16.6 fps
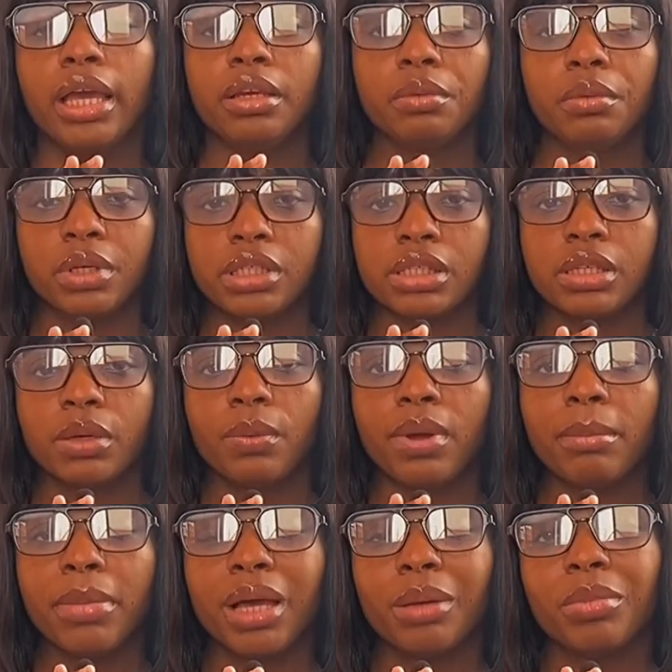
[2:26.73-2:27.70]
Anyways, he
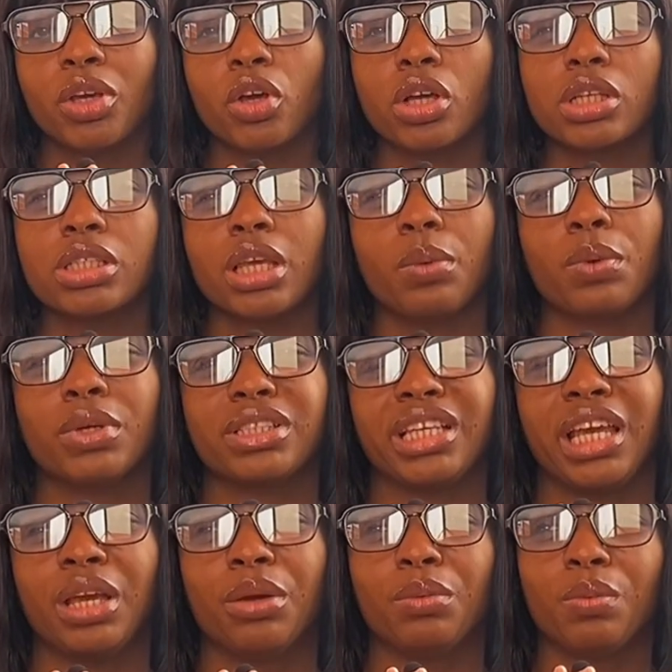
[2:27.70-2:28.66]
went back because he was
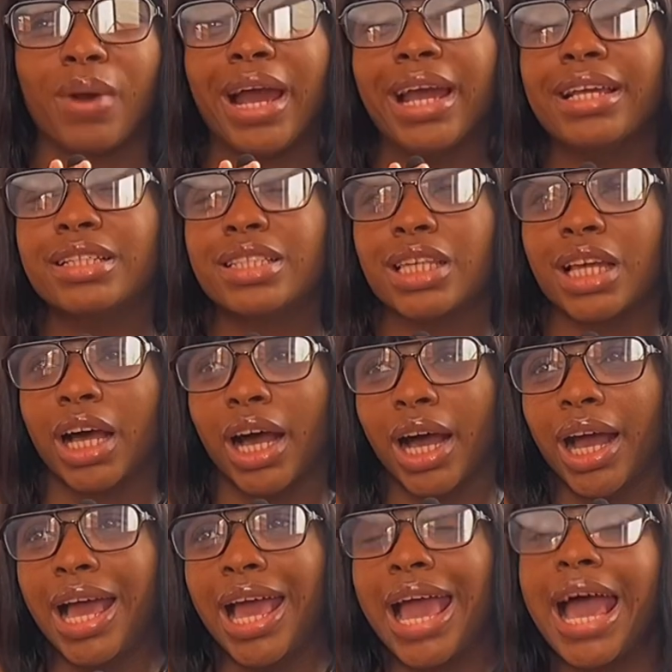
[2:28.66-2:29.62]
a
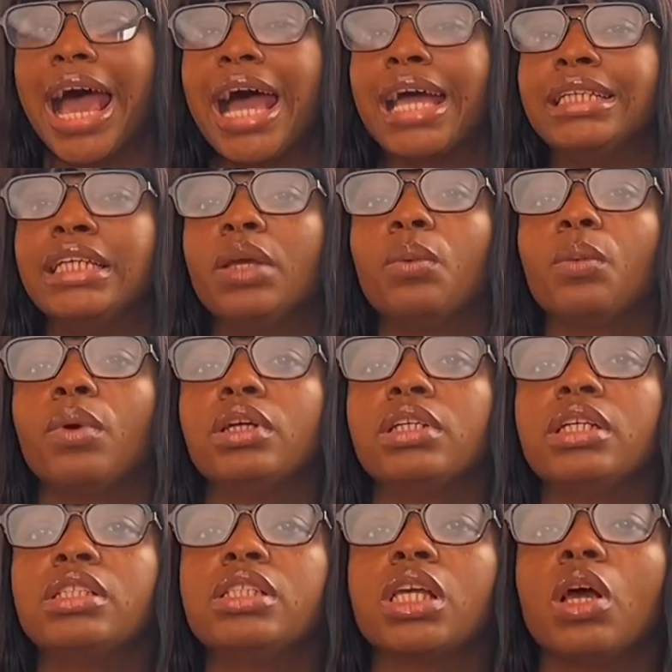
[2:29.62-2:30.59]
writer and he
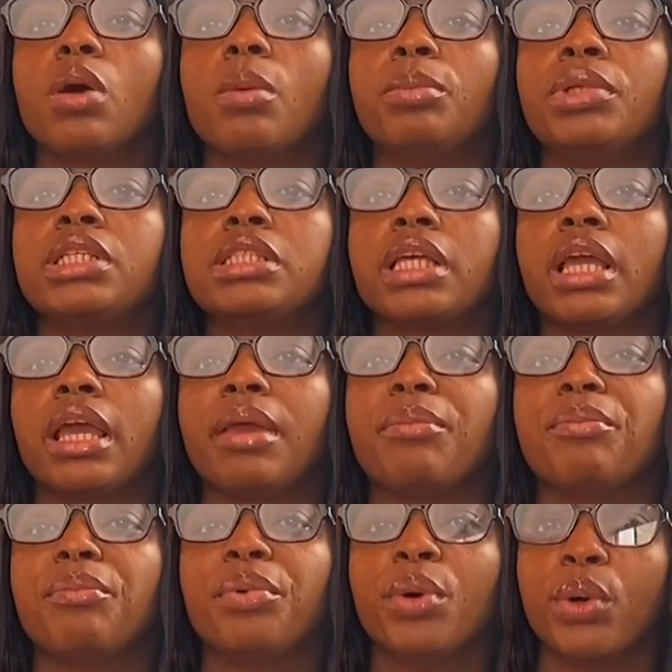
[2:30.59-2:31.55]
wanted to complete a
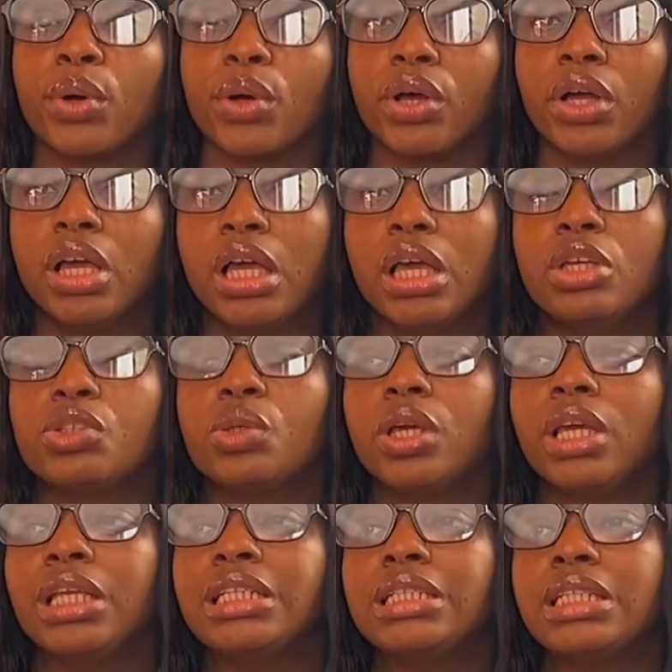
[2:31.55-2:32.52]
book. So
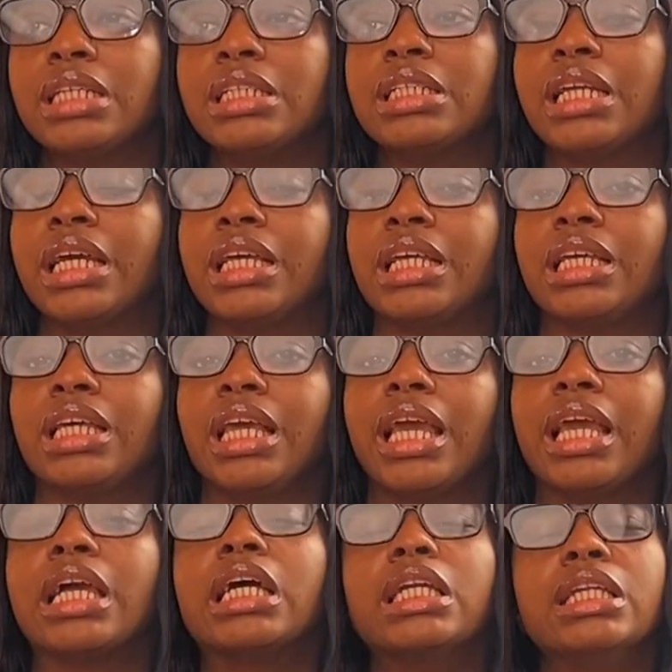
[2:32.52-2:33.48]
he needed like
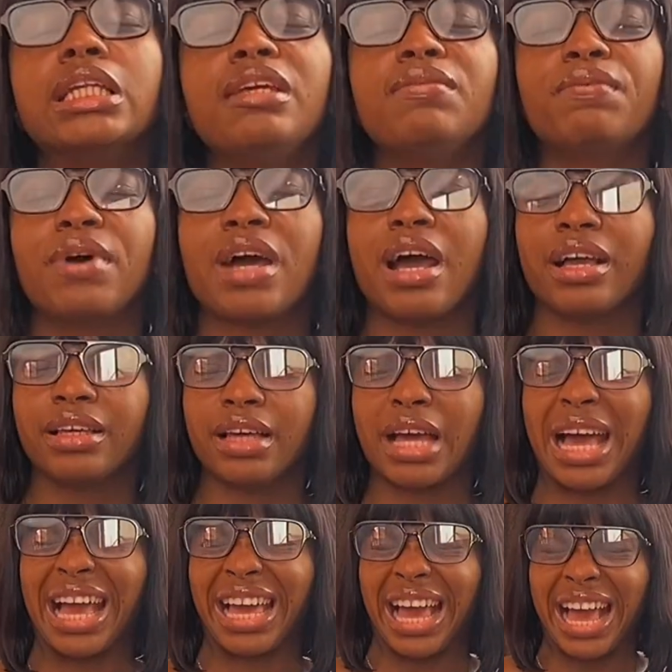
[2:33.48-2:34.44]
a
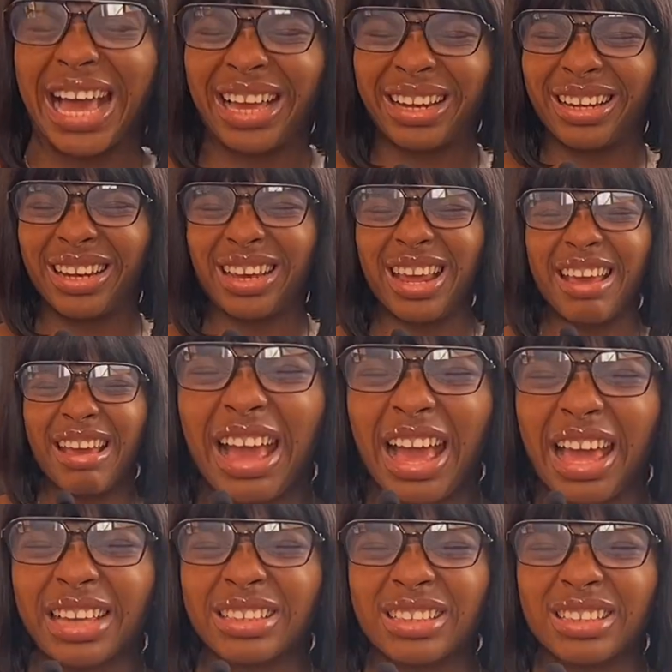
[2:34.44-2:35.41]
cliffhanger and
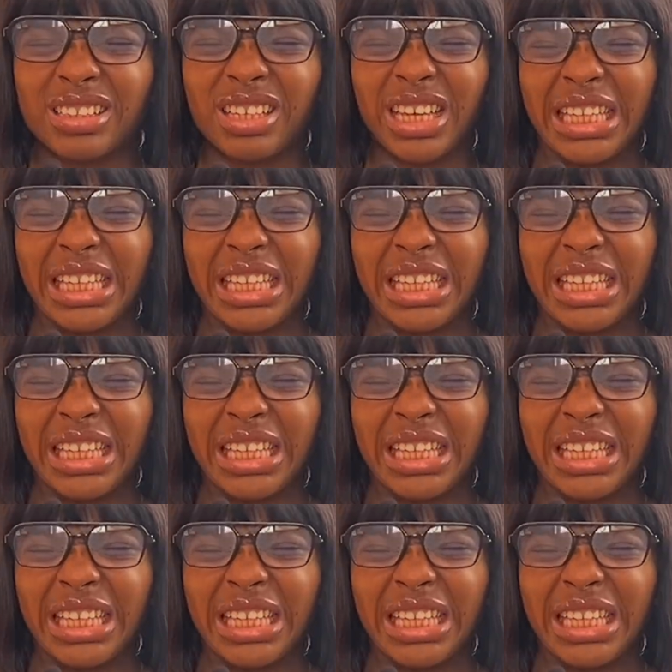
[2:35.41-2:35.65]
an